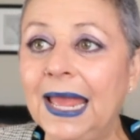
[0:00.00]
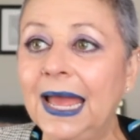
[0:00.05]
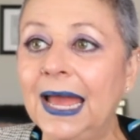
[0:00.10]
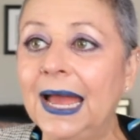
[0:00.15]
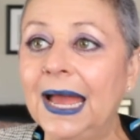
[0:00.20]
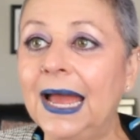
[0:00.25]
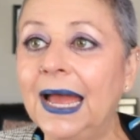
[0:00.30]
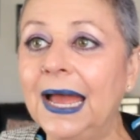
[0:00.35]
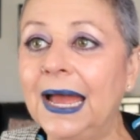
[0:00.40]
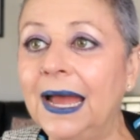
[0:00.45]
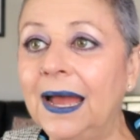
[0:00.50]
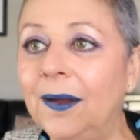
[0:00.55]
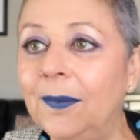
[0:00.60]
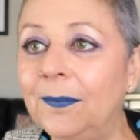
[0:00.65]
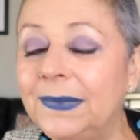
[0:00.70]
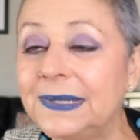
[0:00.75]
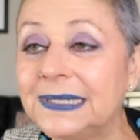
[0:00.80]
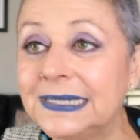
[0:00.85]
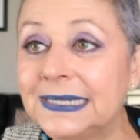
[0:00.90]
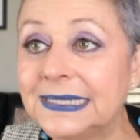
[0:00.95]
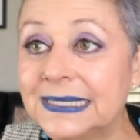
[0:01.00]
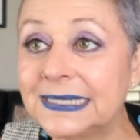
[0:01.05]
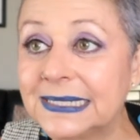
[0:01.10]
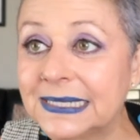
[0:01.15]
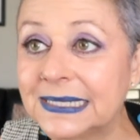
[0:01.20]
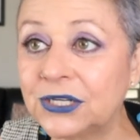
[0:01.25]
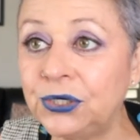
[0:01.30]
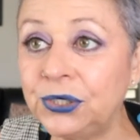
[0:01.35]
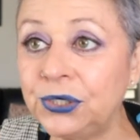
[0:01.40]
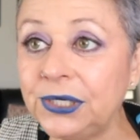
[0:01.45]
um,
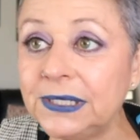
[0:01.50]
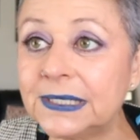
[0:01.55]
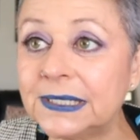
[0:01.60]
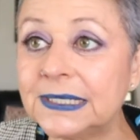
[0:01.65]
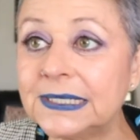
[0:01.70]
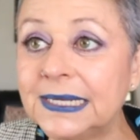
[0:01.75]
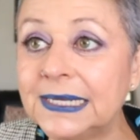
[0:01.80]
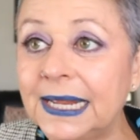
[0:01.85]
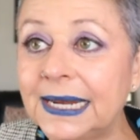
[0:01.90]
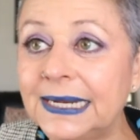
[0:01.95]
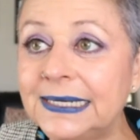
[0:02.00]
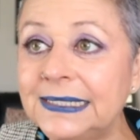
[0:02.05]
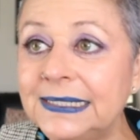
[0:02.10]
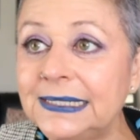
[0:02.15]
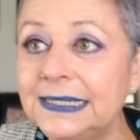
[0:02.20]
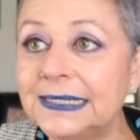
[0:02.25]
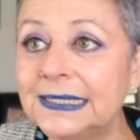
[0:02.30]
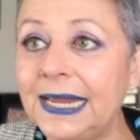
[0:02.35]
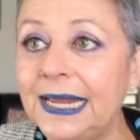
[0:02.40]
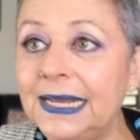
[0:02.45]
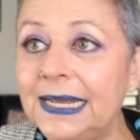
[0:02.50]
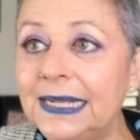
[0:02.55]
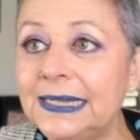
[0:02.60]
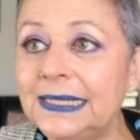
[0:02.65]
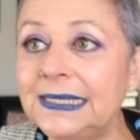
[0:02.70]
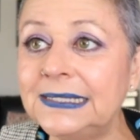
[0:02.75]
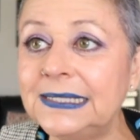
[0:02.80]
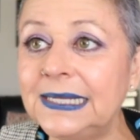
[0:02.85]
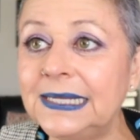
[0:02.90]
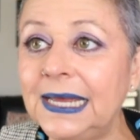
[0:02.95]
couldn't and I didn't. Ellie
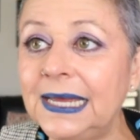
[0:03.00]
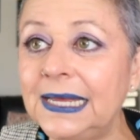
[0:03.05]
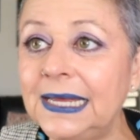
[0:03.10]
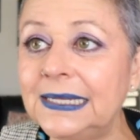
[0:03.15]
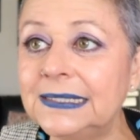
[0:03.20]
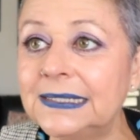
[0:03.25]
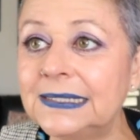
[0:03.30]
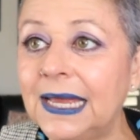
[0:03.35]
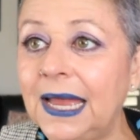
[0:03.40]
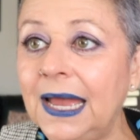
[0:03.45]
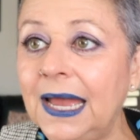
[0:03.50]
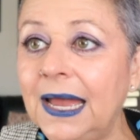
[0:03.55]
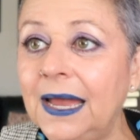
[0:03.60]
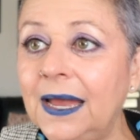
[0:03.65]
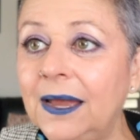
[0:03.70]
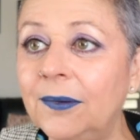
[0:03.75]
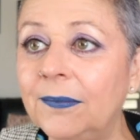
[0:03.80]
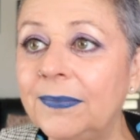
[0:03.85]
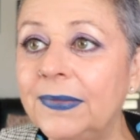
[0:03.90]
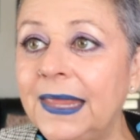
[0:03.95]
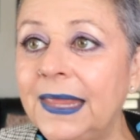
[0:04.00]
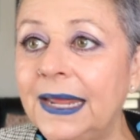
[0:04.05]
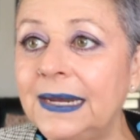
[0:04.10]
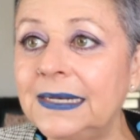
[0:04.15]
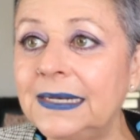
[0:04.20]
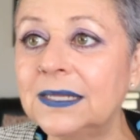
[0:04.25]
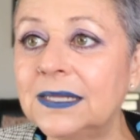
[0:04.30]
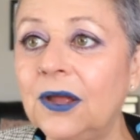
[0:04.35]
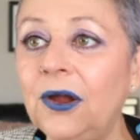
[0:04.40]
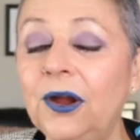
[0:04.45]
says um, that
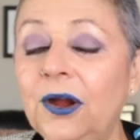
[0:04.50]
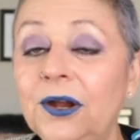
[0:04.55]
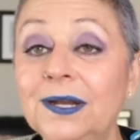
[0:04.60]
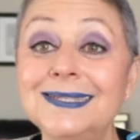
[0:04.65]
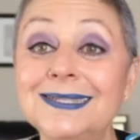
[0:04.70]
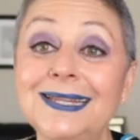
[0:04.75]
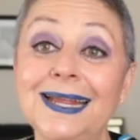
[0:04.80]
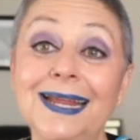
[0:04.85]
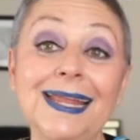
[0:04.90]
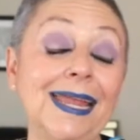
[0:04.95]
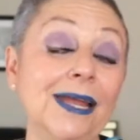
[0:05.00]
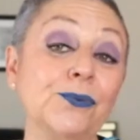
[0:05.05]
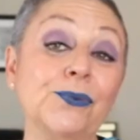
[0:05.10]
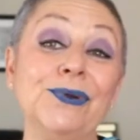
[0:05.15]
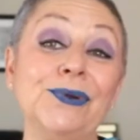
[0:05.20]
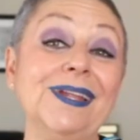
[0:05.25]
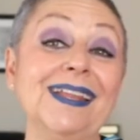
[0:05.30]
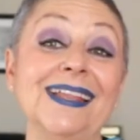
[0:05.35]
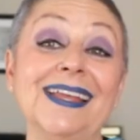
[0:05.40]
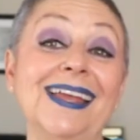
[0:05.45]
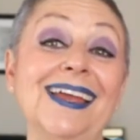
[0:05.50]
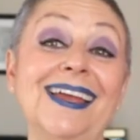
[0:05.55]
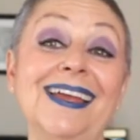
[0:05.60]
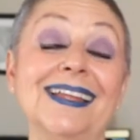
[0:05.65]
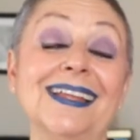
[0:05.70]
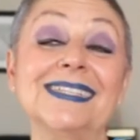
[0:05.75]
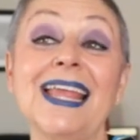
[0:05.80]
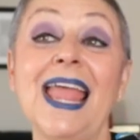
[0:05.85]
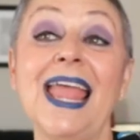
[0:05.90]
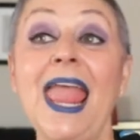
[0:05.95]
is the hardest thing. It really
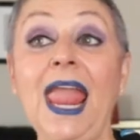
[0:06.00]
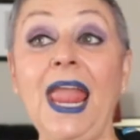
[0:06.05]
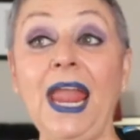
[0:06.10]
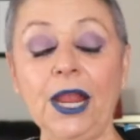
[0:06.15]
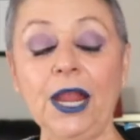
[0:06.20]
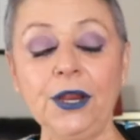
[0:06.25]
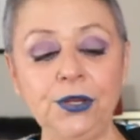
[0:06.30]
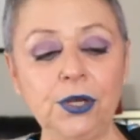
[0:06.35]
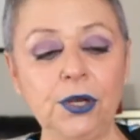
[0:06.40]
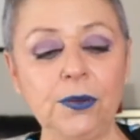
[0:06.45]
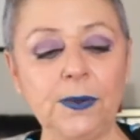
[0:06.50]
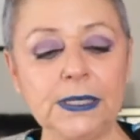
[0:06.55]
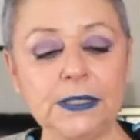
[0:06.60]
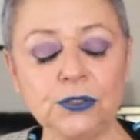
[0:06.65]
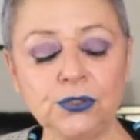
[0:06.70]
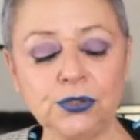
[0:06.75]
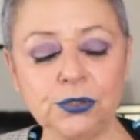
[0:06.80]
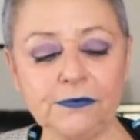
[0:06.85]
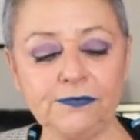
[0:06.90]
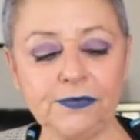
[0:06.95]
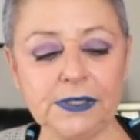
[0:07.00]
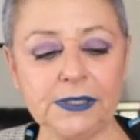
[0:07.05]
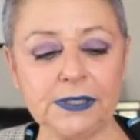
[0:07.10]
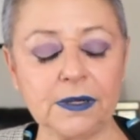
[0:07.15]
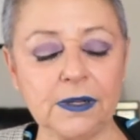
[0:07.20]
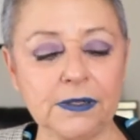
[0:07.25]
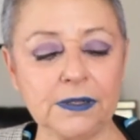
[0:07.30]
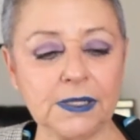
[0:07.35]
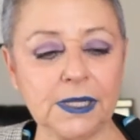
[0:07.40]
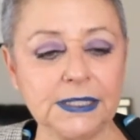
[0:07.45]
is. And you know what? And truthfully, in
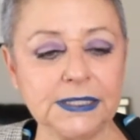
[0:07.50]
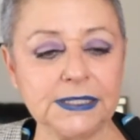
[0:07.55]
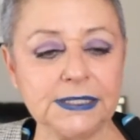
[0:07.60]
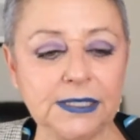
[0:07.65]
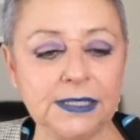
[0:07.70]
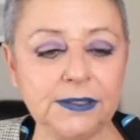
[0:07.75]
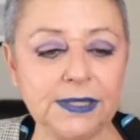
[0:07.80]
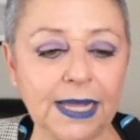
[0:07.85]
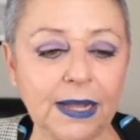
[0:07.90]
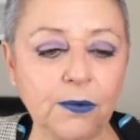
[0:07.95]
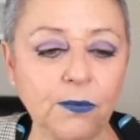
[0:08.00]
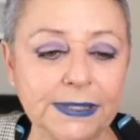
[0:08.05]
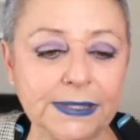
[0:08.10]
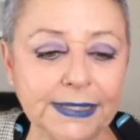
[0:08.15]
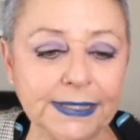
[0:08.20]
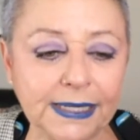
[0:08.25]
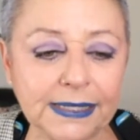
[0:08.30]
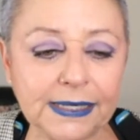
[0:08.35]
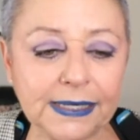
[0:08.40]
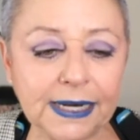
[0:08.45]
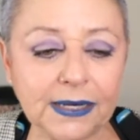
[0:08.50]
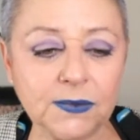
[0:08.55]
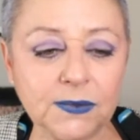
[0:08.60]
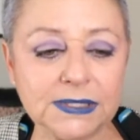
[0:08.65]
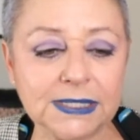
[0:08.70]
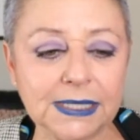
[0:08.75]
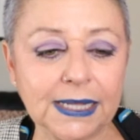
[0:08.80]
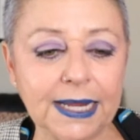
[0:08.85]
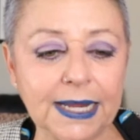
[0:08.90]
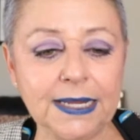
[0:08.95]
all honesty, that one day that I
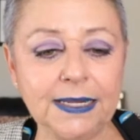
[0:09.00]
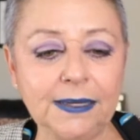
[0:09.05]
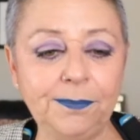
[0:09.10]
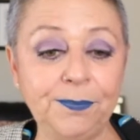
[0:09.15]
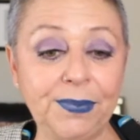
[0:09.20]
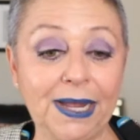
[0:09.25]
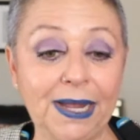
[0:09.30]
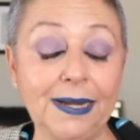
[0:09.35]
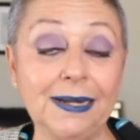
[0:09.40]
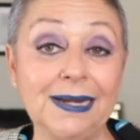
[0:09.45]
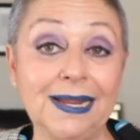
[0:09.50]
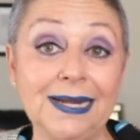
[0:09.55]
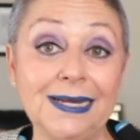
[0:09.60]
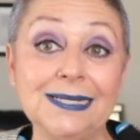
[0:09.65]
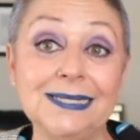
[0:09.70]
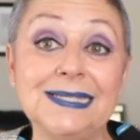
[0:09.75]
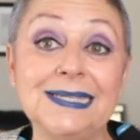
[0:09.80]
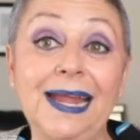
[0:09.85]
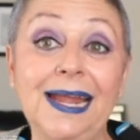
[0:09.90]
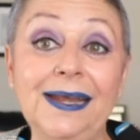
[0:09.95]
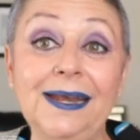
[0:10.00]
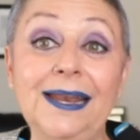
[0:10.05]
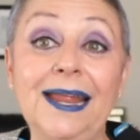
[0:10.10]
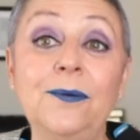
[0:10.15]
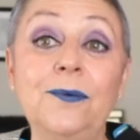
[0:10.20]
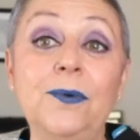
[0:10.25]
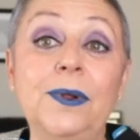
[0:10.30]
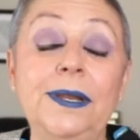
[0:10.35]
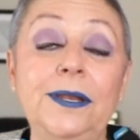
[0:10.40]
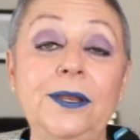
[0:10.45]
was laying in bed and I decided I
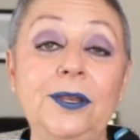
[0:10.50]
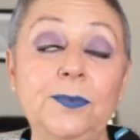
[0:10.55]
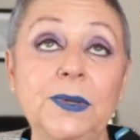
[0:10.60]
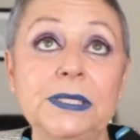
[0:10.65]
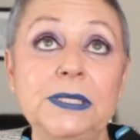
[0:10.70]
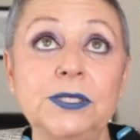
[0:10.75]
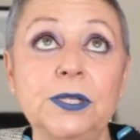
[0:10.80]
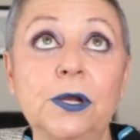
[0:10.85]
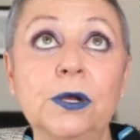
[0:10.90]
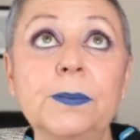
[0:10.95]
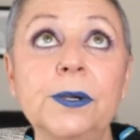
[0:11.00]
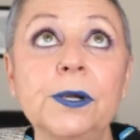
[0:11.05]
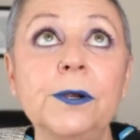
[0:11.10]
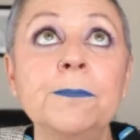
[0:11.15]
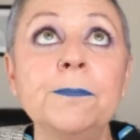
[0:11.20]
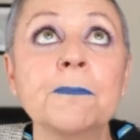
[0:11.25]
wanted to be sober,